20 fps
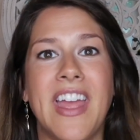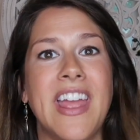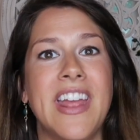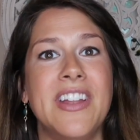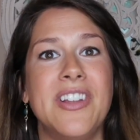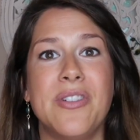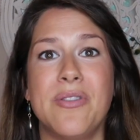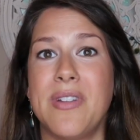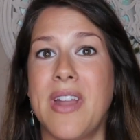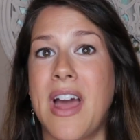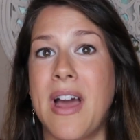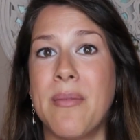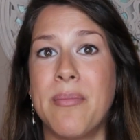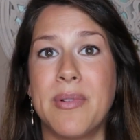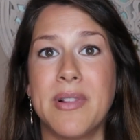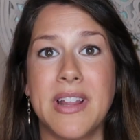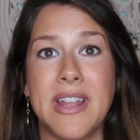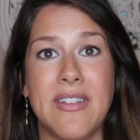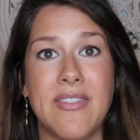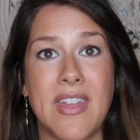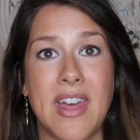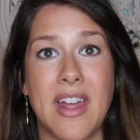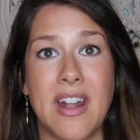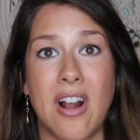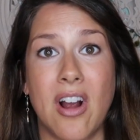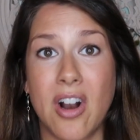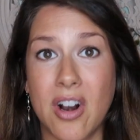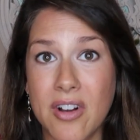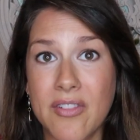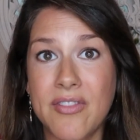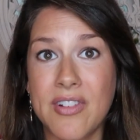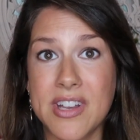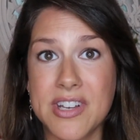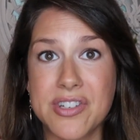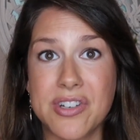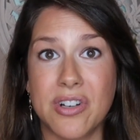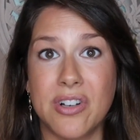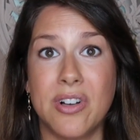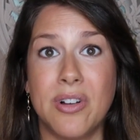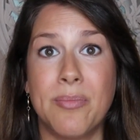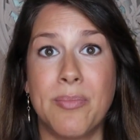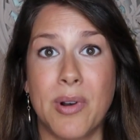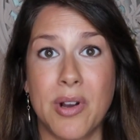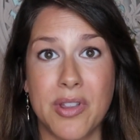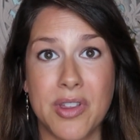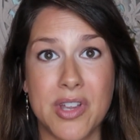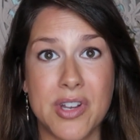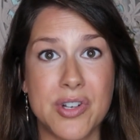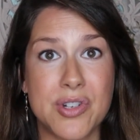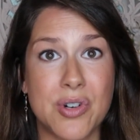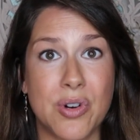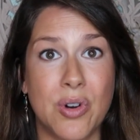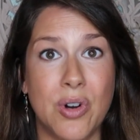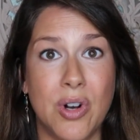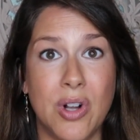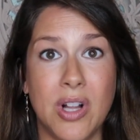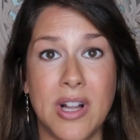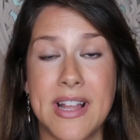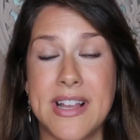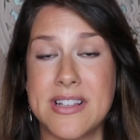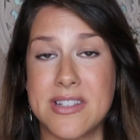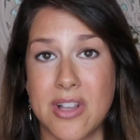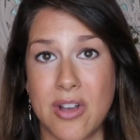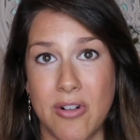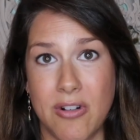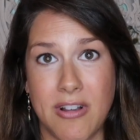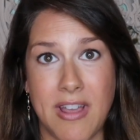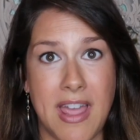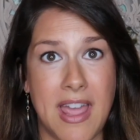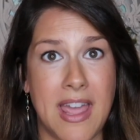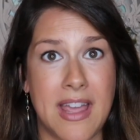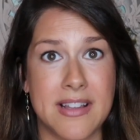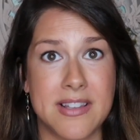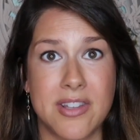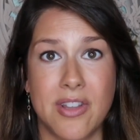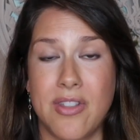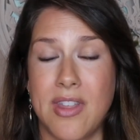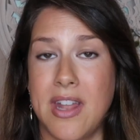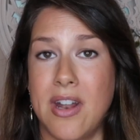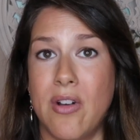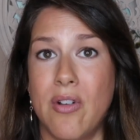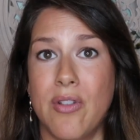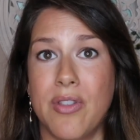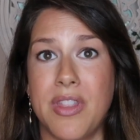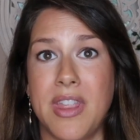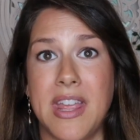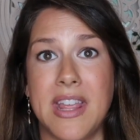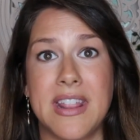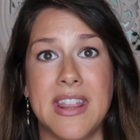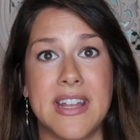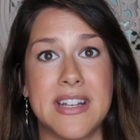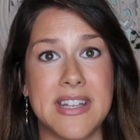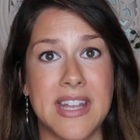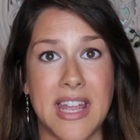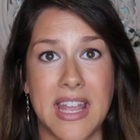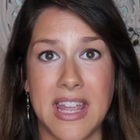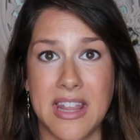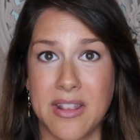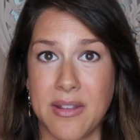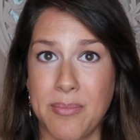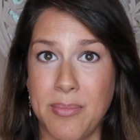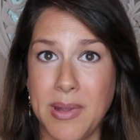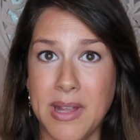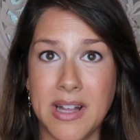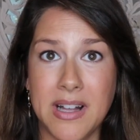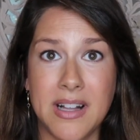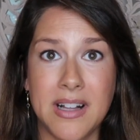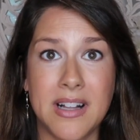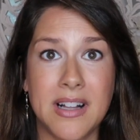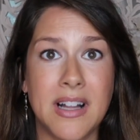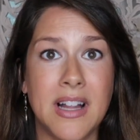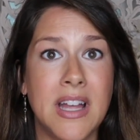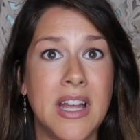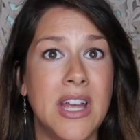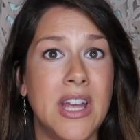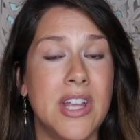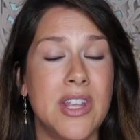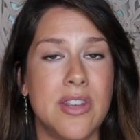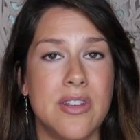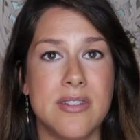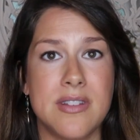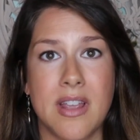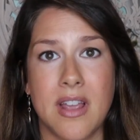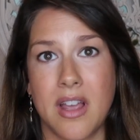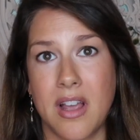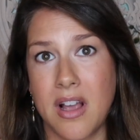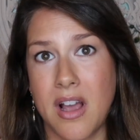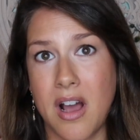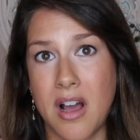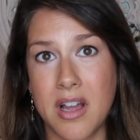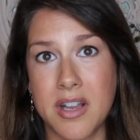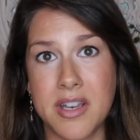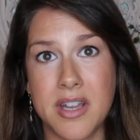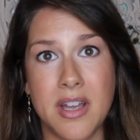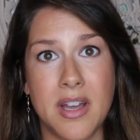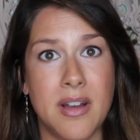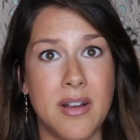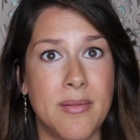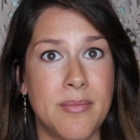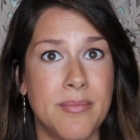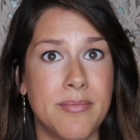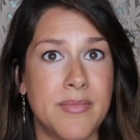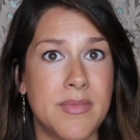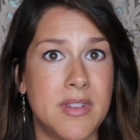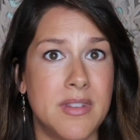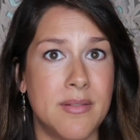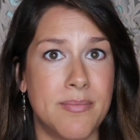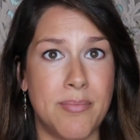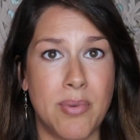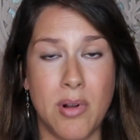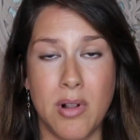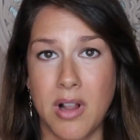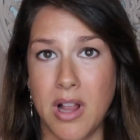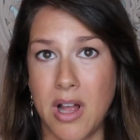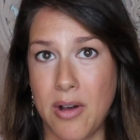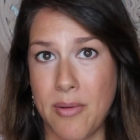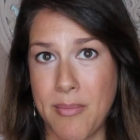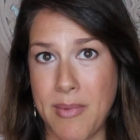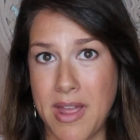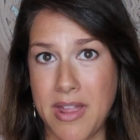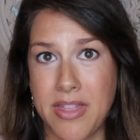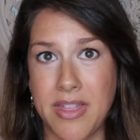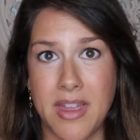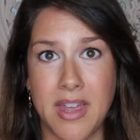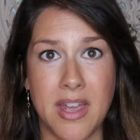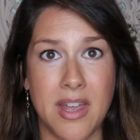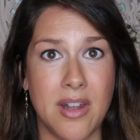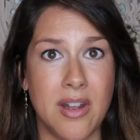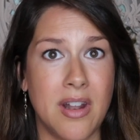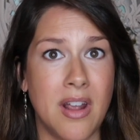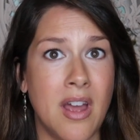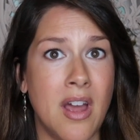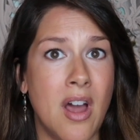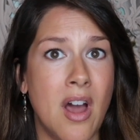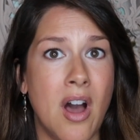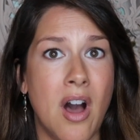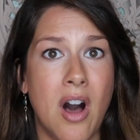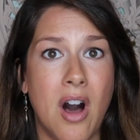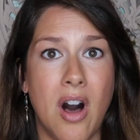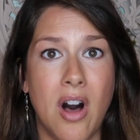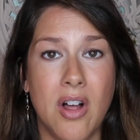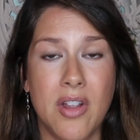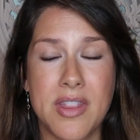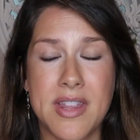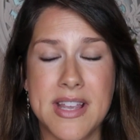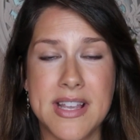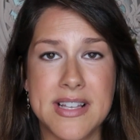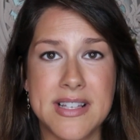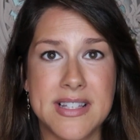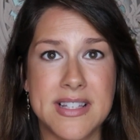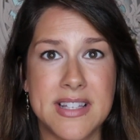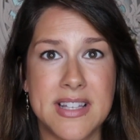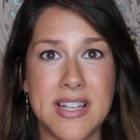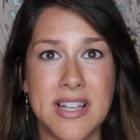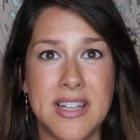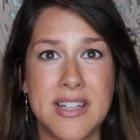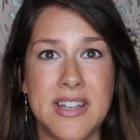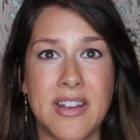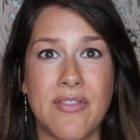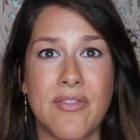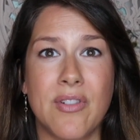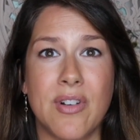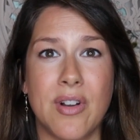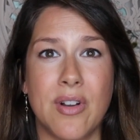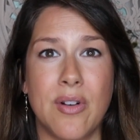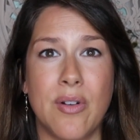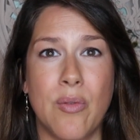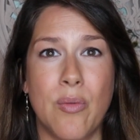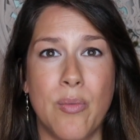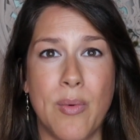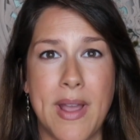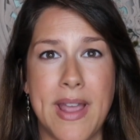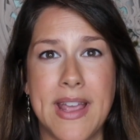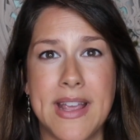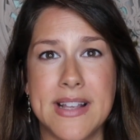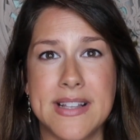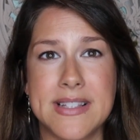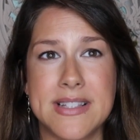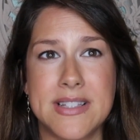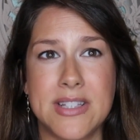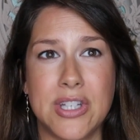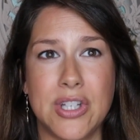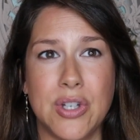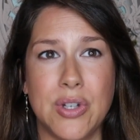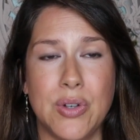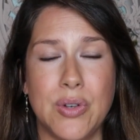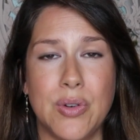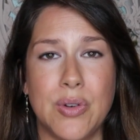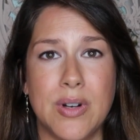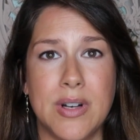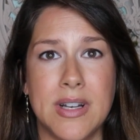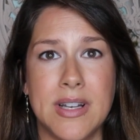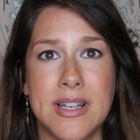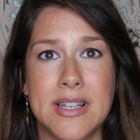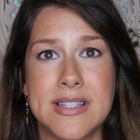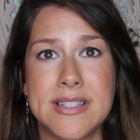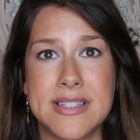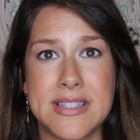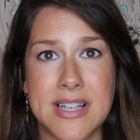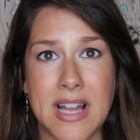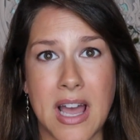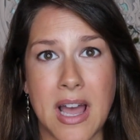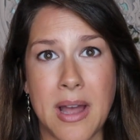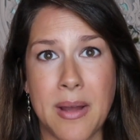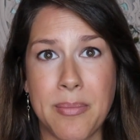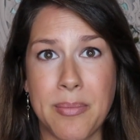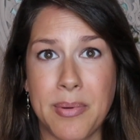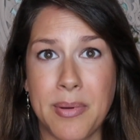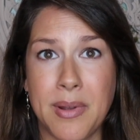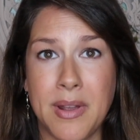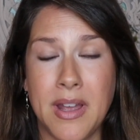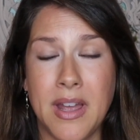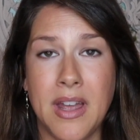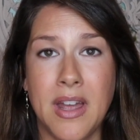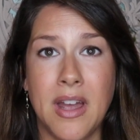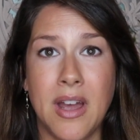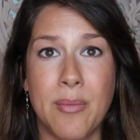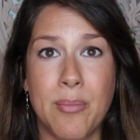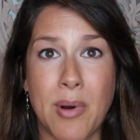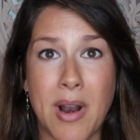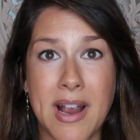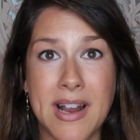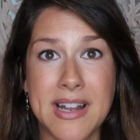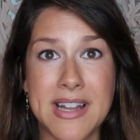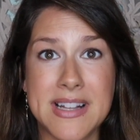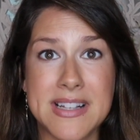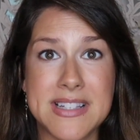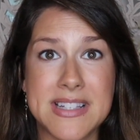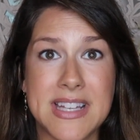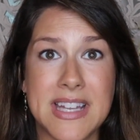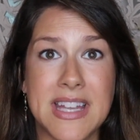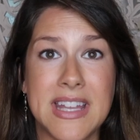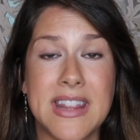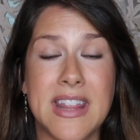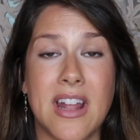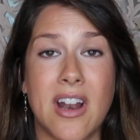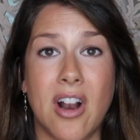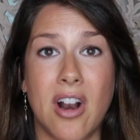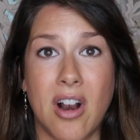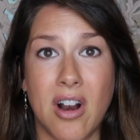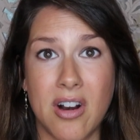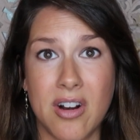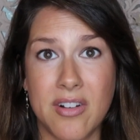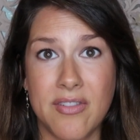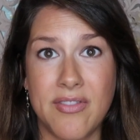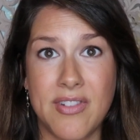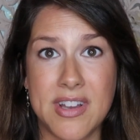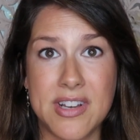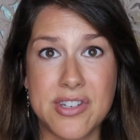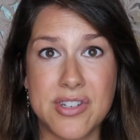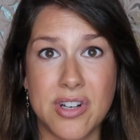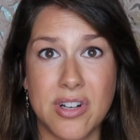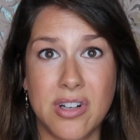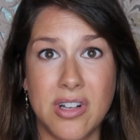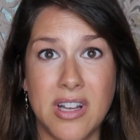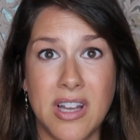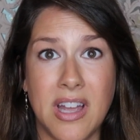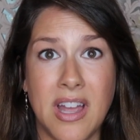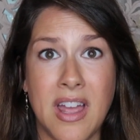they do not believe that artificial birth control is okay. So they don't think that taking the pill, using a condom, the pull-out method, all these different ways to stop pregnancy that are artificial